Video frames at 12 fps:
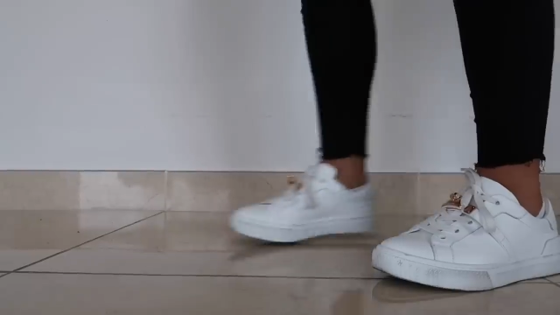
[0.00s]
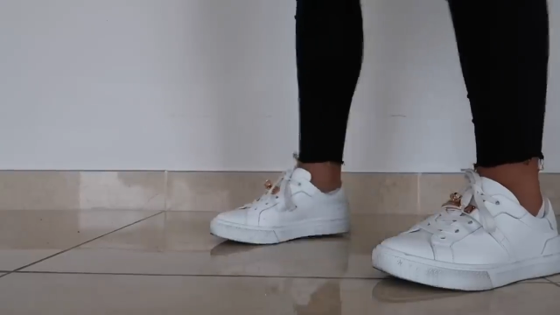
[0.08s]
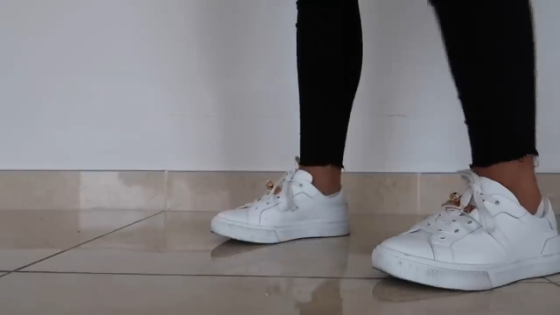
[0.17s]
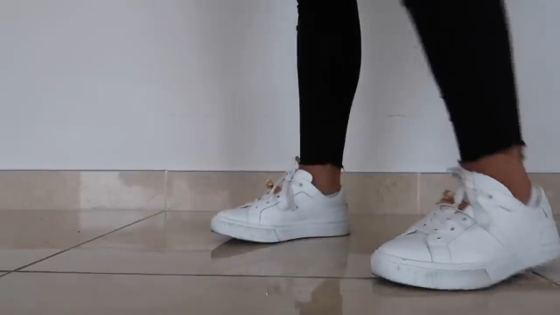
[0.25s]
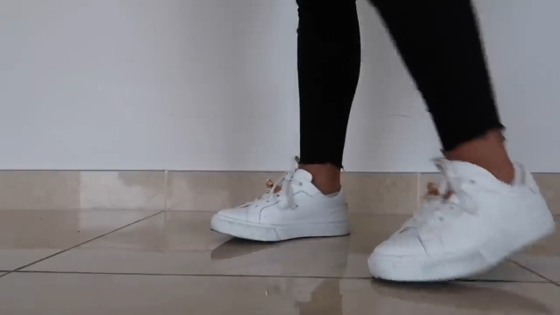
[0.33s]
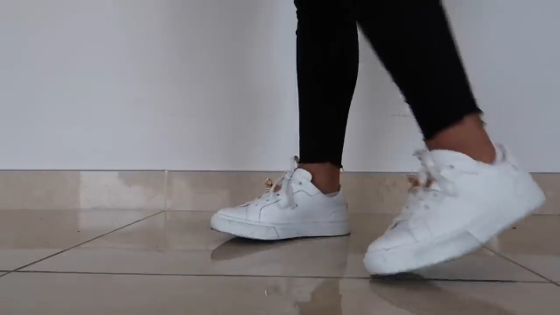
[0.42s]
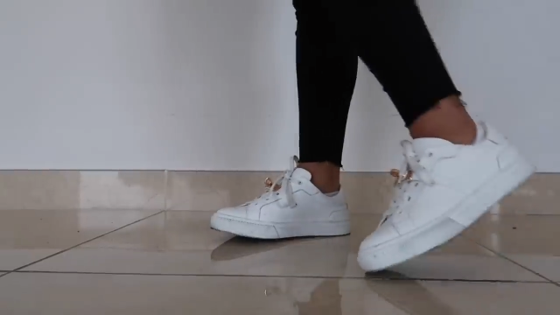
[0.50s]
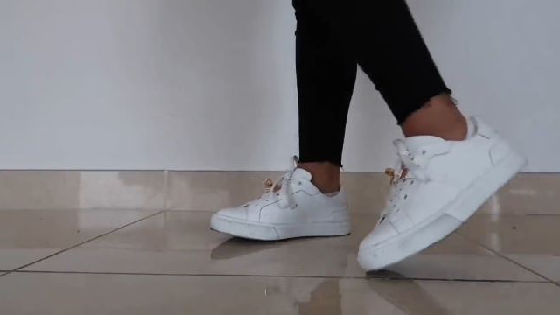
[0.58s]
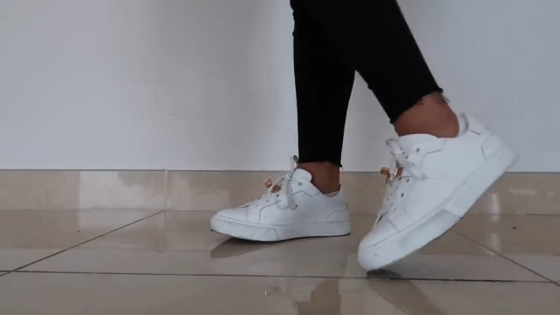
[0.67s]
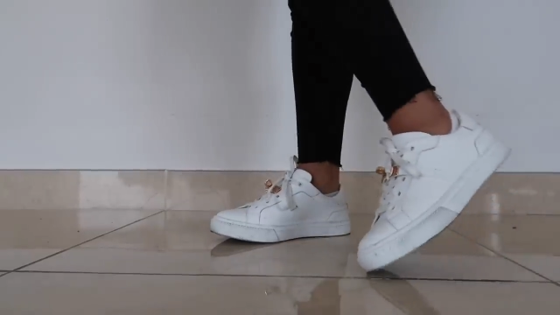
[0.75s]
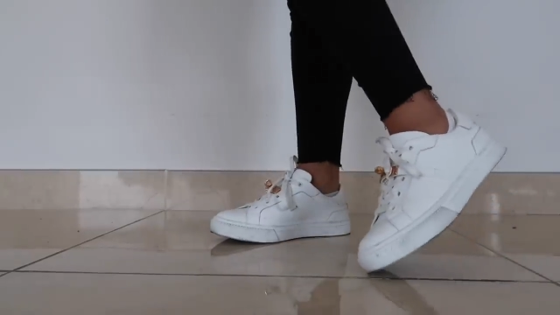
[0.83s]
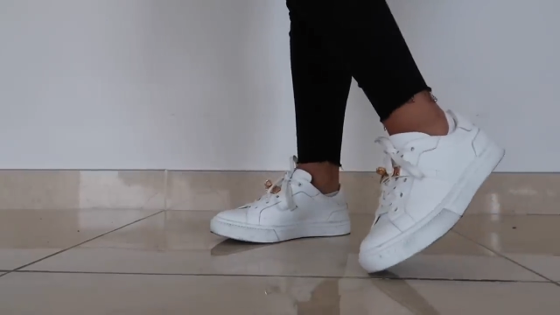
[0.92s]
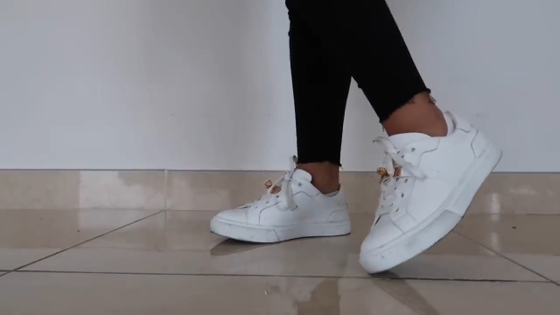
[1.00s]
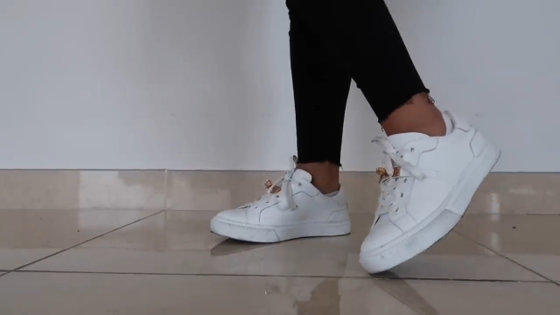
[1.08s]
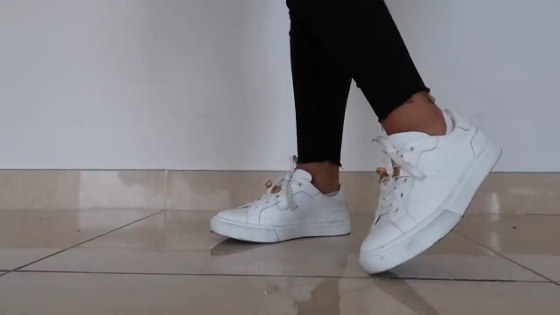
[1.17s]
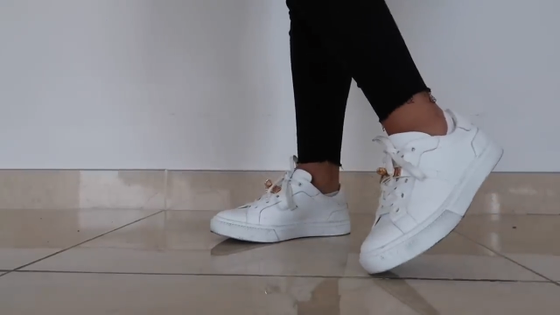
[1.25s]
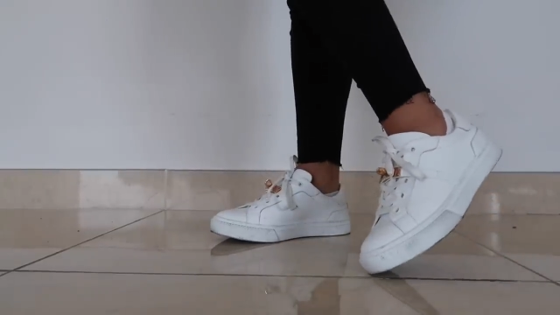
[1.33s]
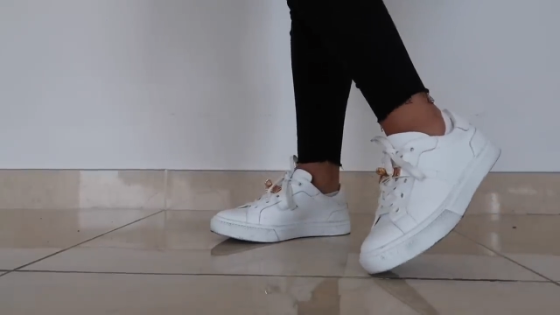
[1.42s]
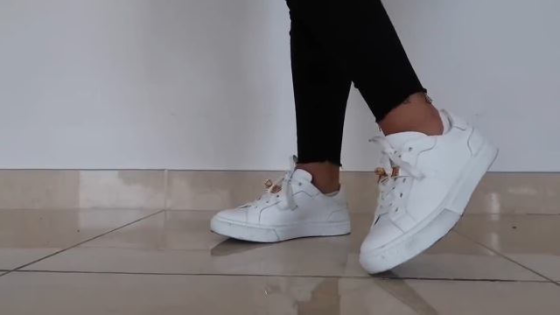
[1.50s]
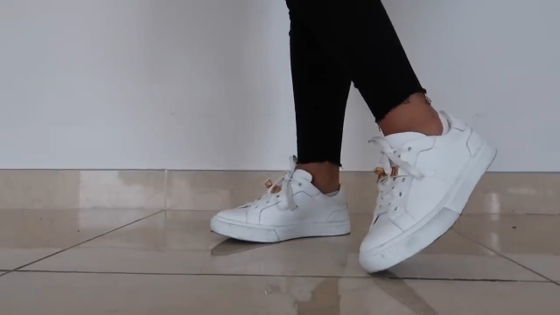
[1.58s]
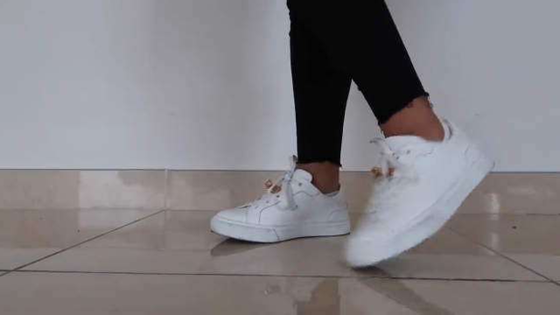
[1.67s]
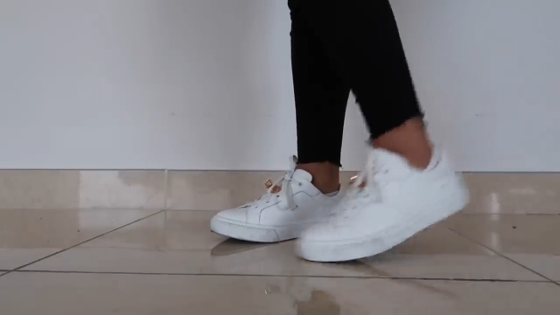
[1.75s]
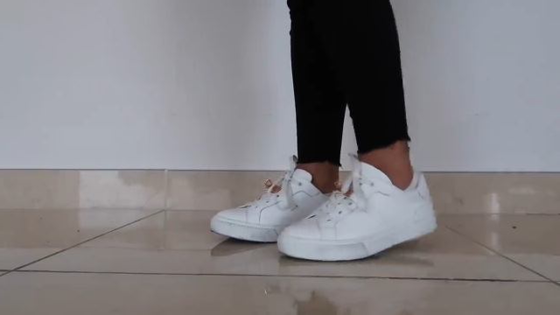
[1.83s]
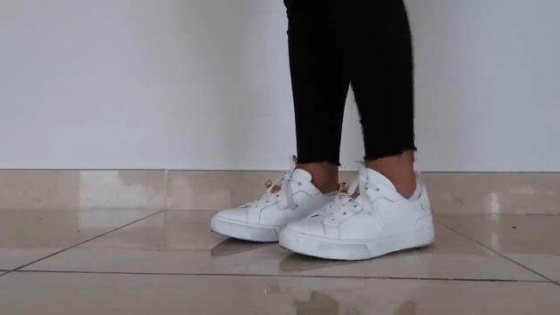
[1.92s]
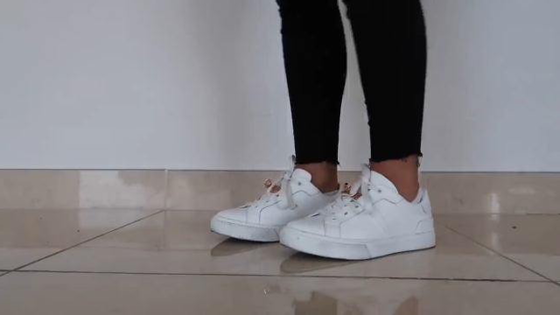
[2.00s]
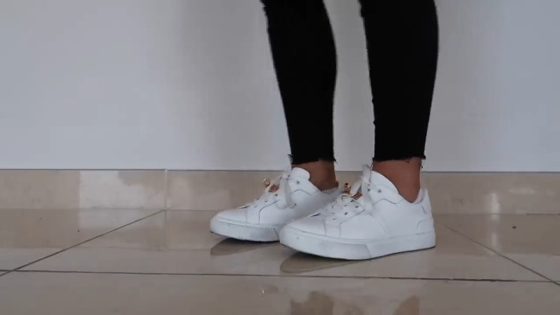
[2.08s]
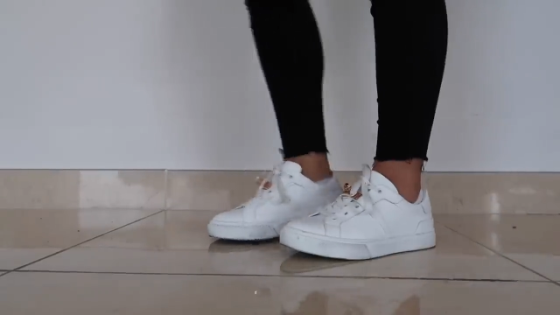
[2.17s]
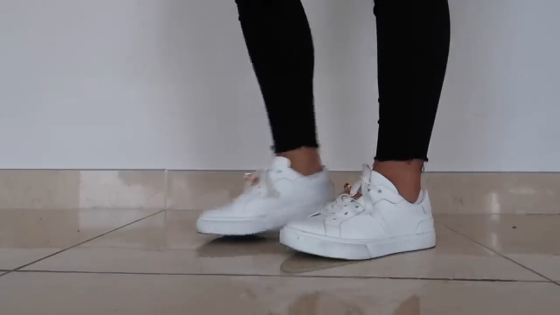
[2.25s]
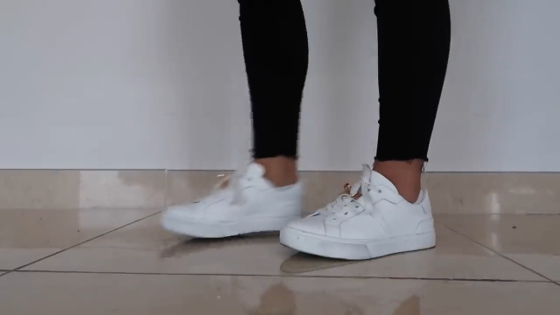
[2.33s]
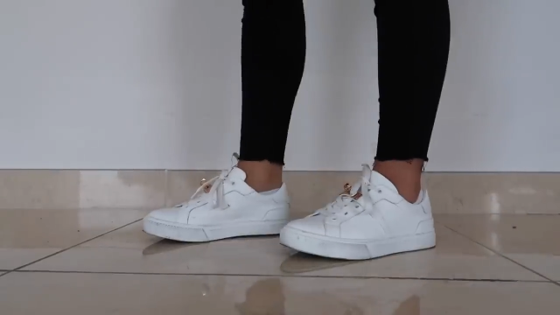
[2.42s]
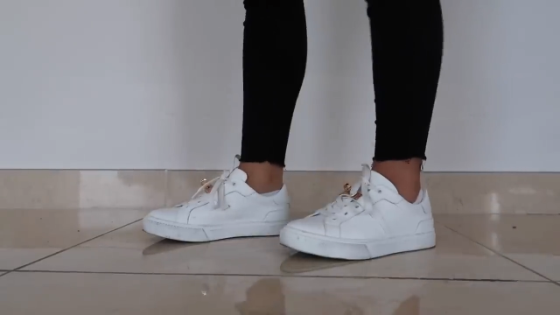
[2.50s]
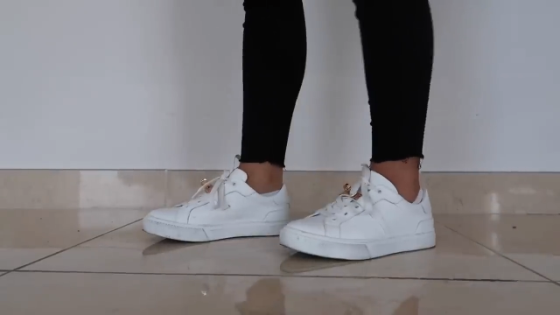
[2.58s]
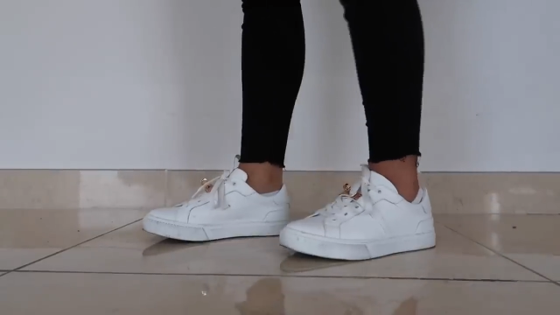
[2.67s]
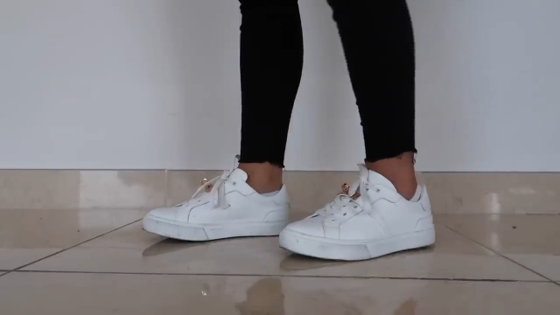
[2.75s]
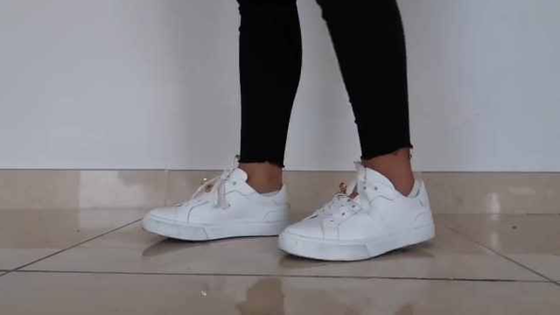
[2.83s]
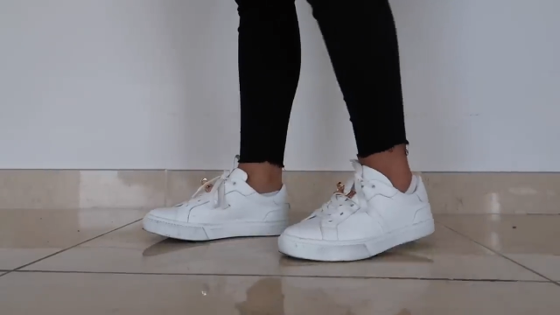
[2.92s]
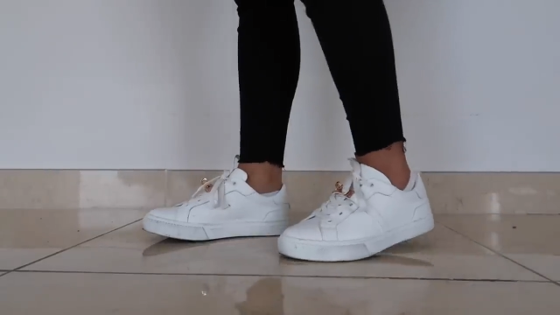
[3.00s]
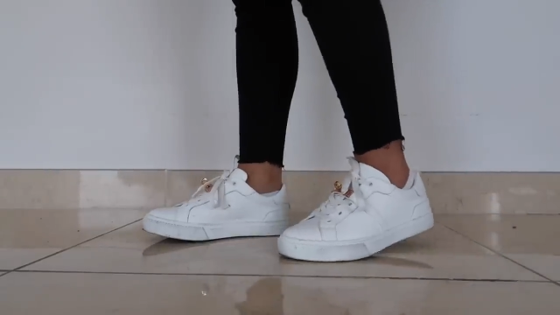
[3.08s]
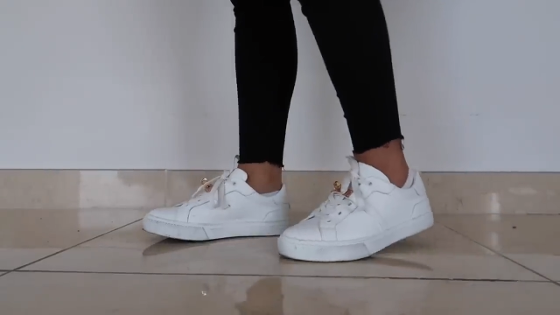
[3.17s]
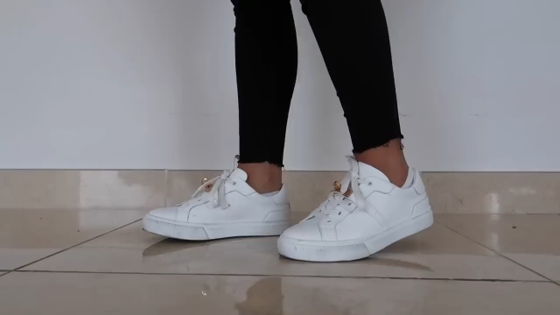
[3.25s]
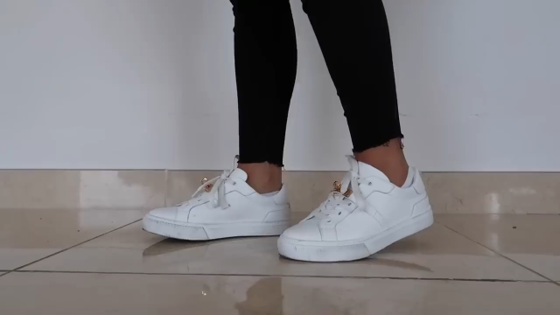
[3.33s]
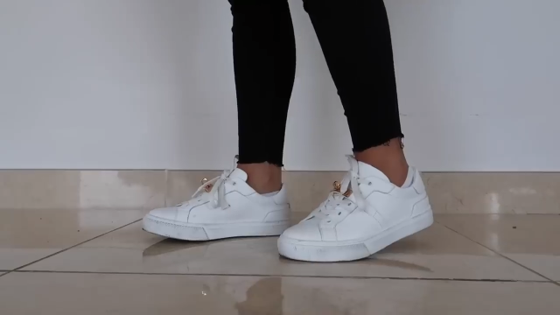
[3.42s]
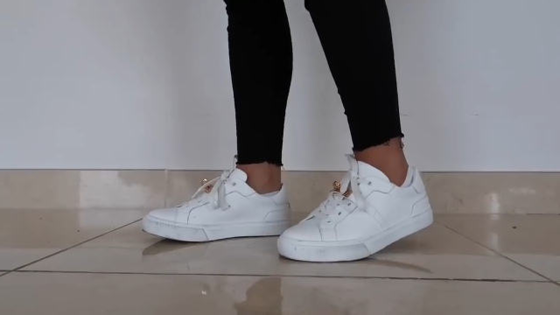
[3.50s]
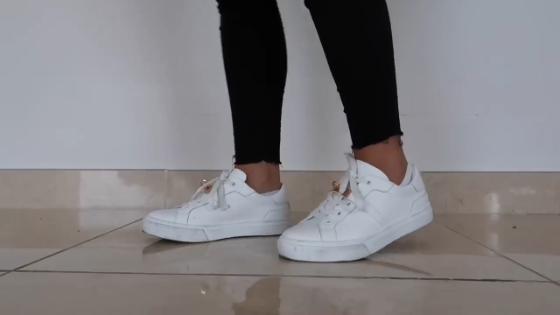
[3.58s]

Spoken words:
(no speaker visible)